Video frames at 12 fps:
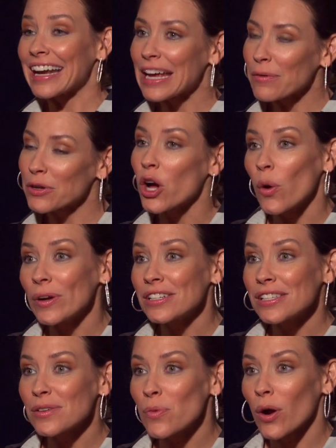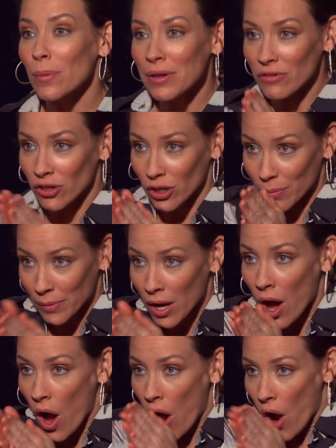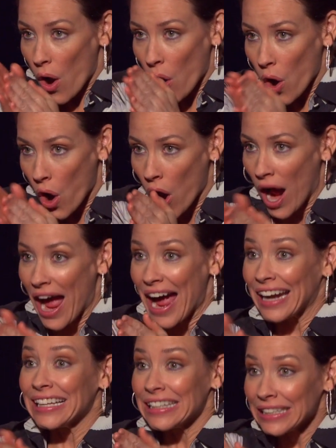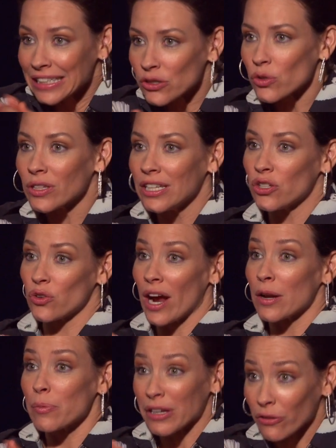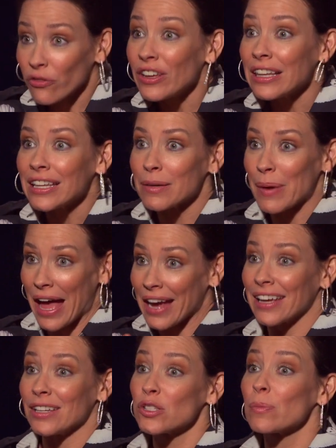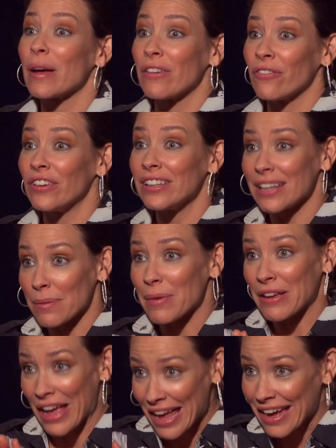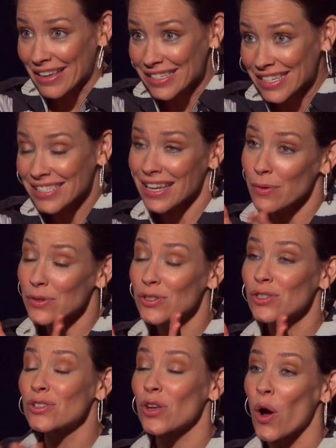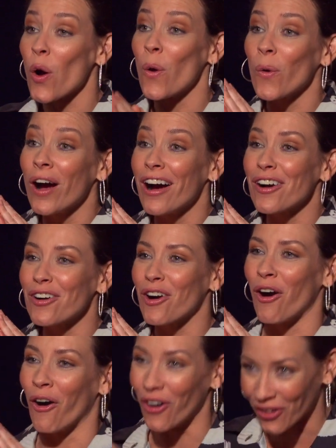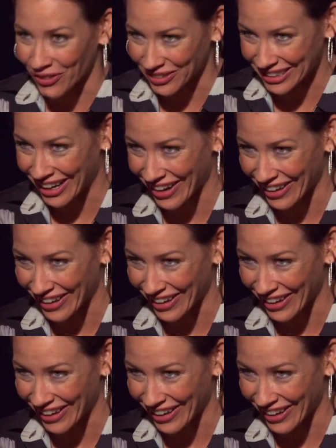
And I would go into the warming room and literally try to bring feeling back into my feet and my hands because I was so cold.